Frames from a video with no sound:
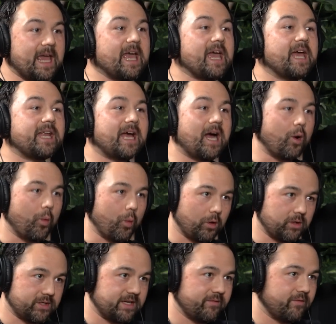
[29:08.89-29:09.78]
and
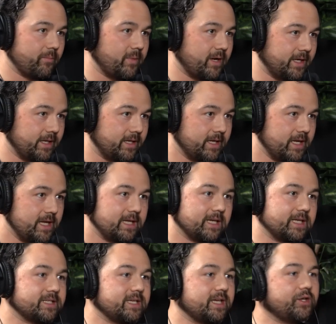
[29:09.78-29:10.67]
outworks everybody,
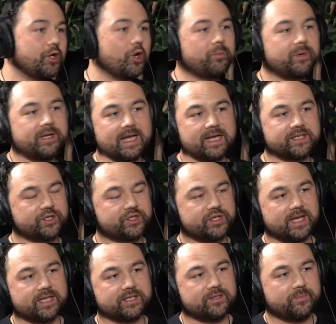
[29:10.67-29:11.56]
because then nobody has a
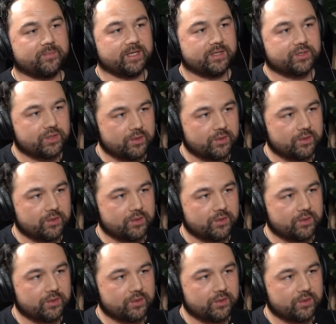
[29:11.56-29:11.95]
chance to beat